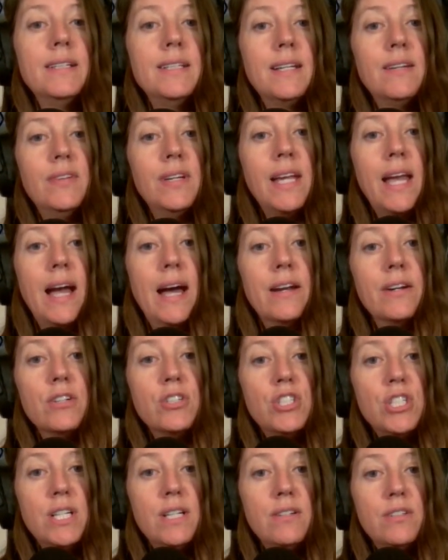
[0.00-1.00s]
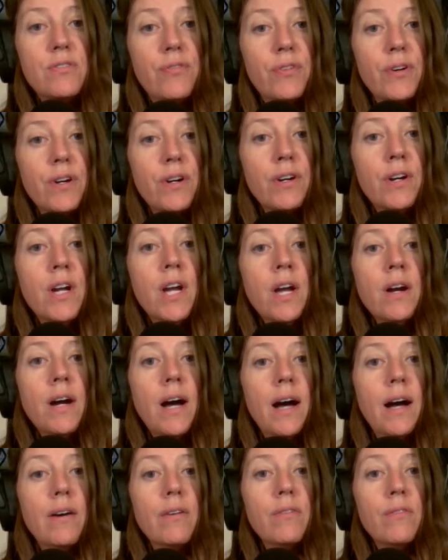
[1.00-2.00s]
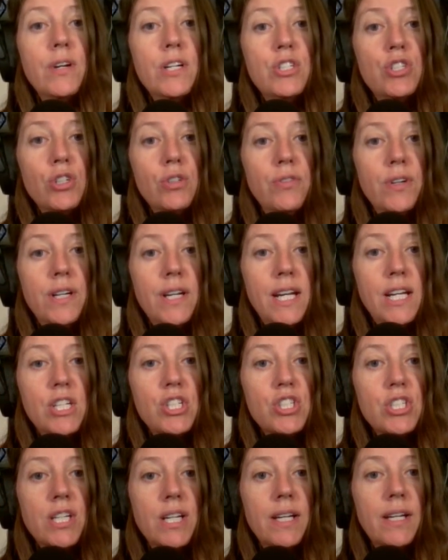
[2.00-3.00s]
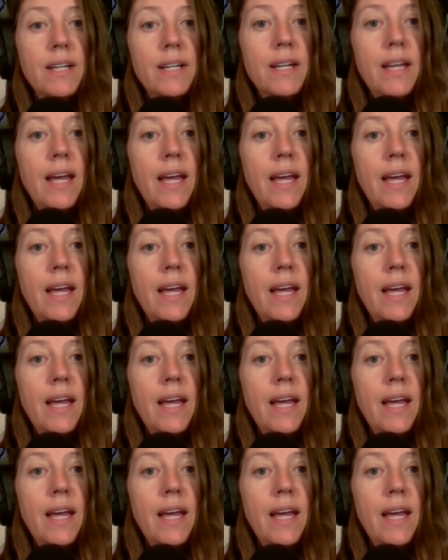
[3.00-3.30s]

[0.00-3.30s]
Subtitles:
giving energy for rejuvenation